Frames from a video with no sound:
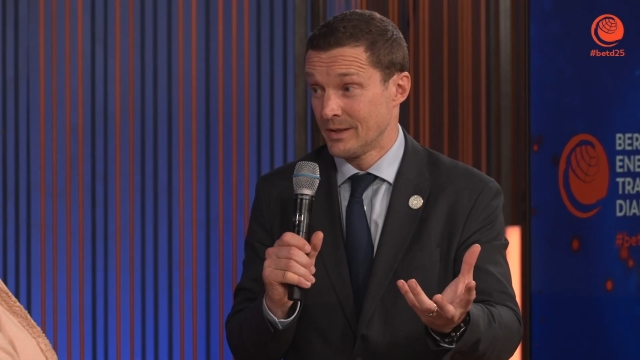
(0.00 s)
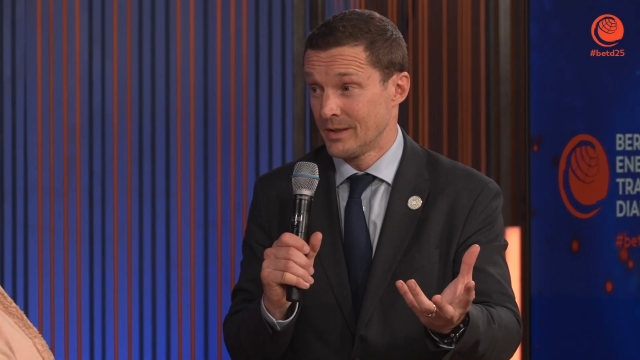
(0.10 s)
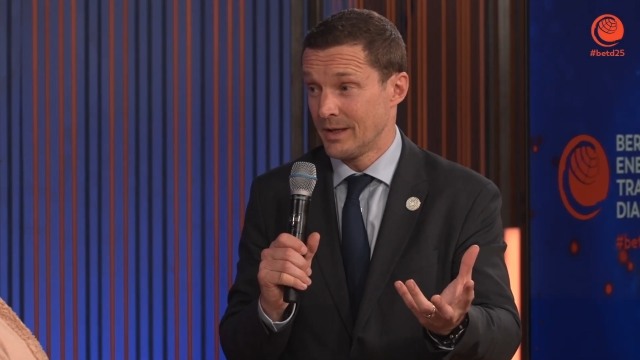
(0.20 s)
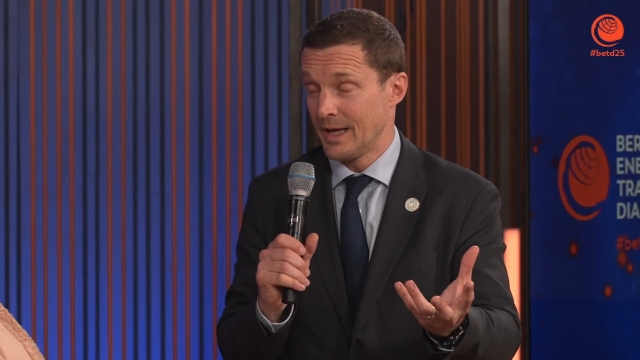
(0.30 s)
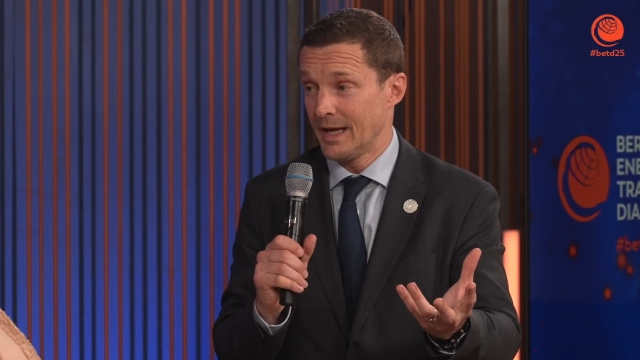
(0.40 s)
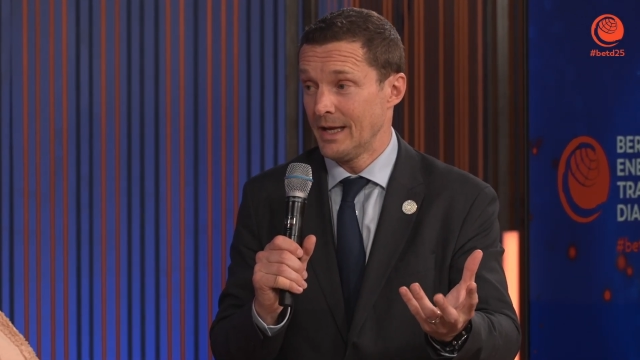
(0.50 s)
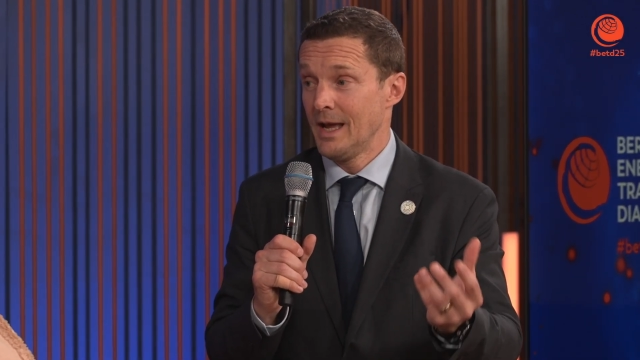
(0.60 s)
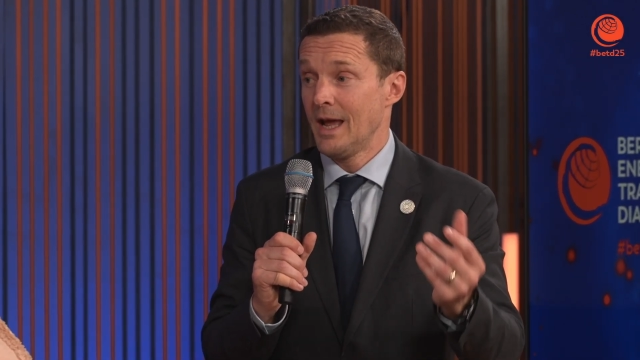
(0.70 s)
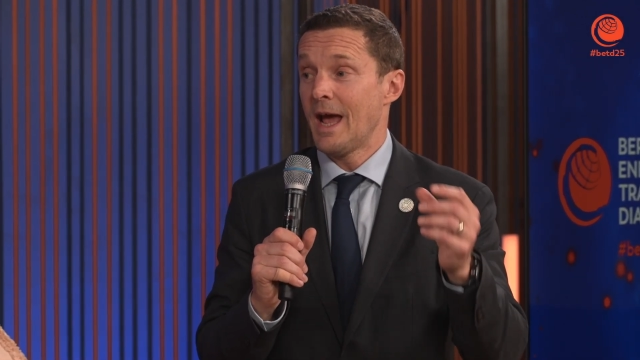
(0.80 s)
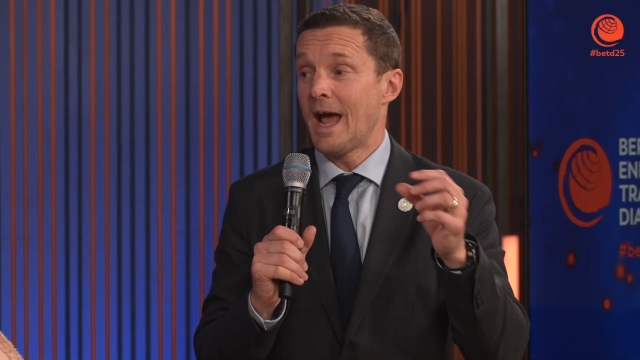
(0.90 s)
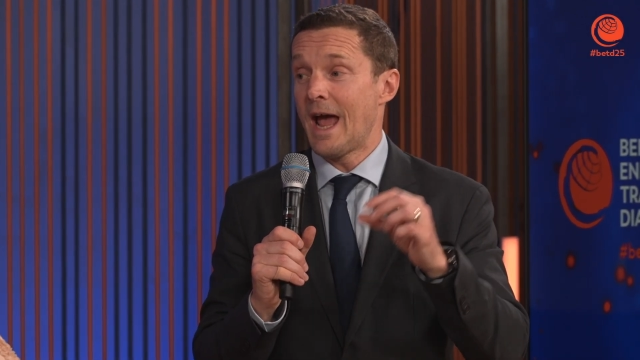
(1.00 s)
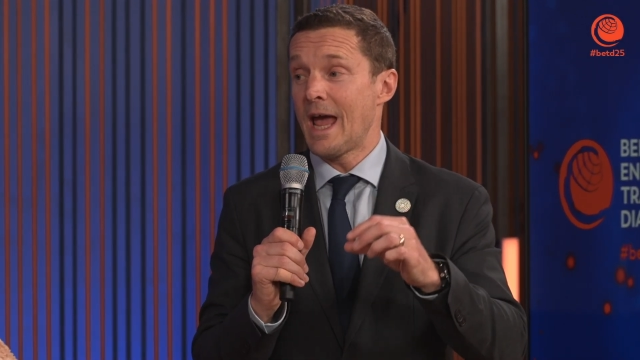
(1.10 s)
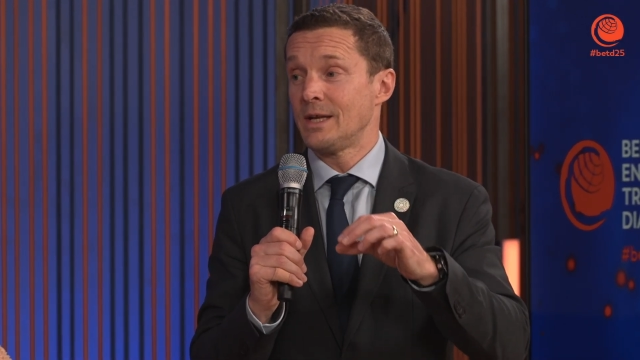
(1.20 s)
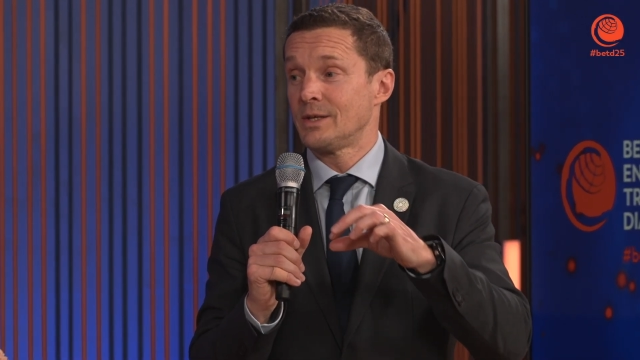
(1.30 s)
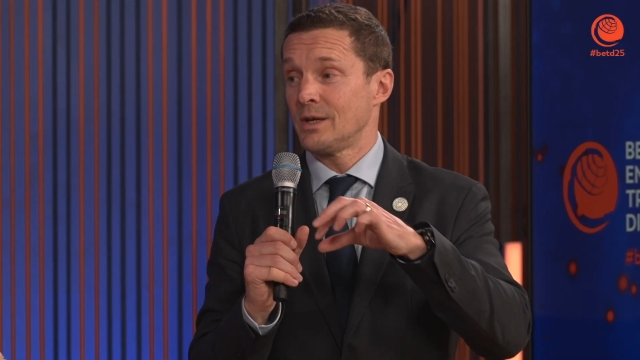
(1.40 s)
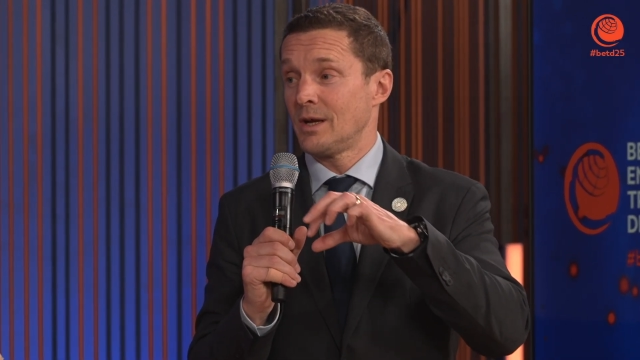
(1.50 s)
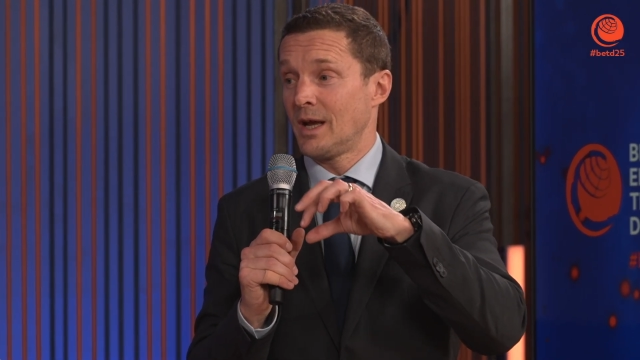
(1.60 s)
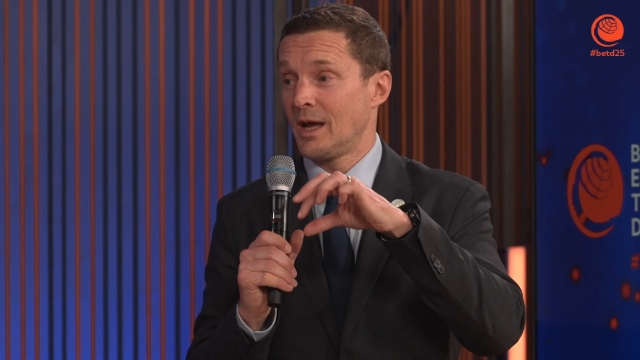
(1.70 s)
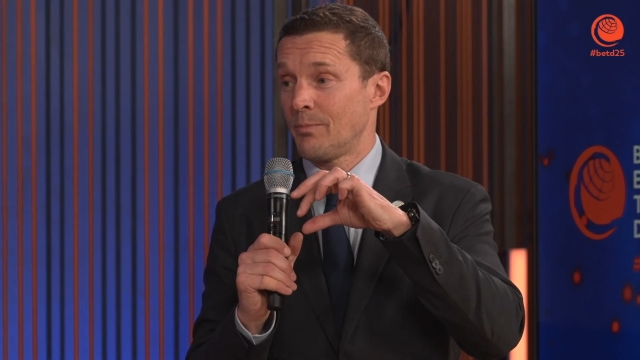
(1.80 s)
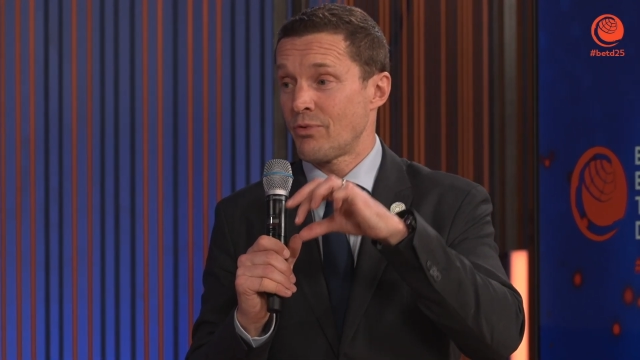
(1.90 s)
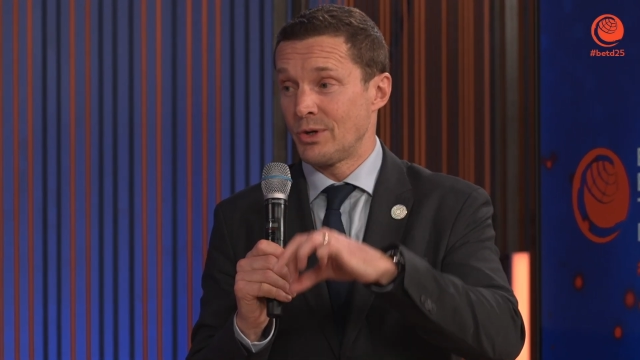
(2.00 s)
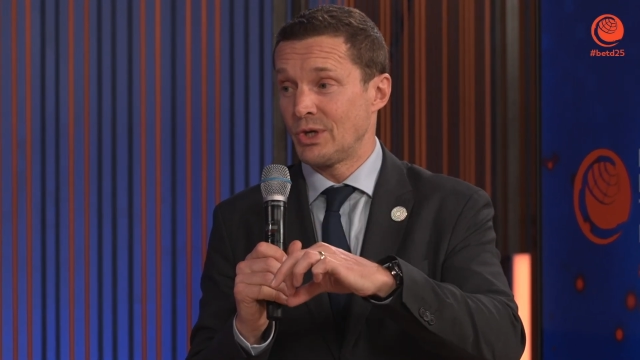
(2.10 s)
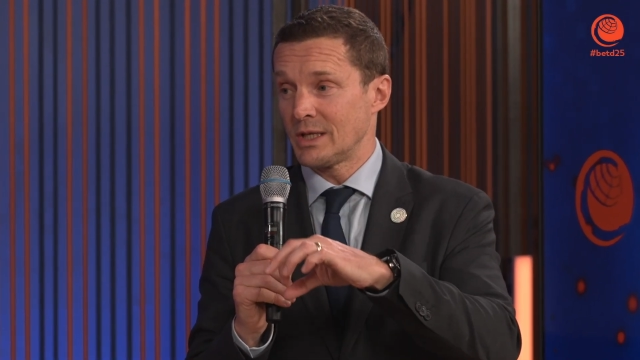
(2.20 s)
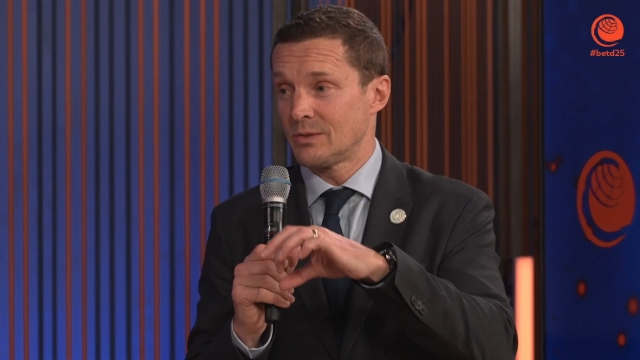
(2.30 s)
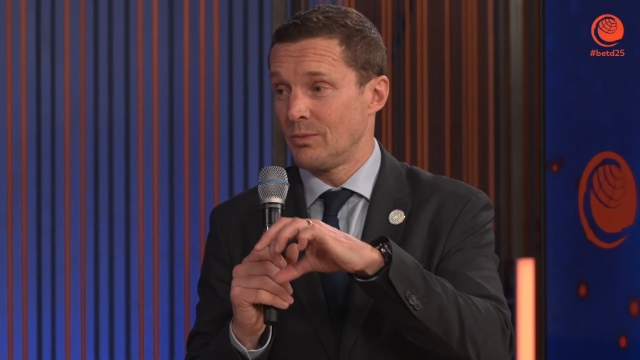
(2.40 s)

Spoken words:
yeah, and projects,